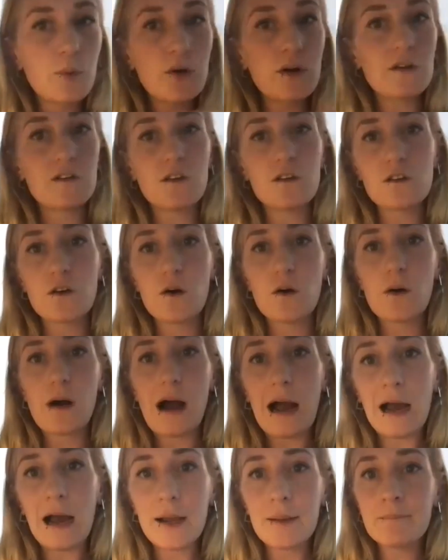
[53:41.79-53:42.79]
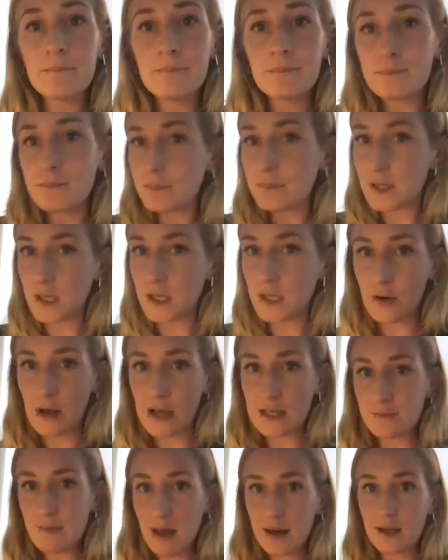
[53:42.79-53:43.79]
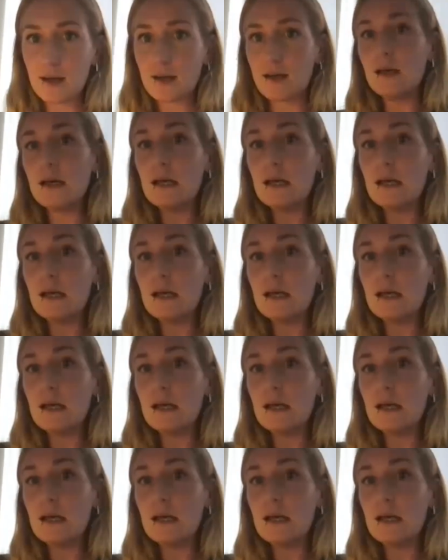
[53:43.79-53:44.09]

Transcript: and so I'm, you know, as Meta,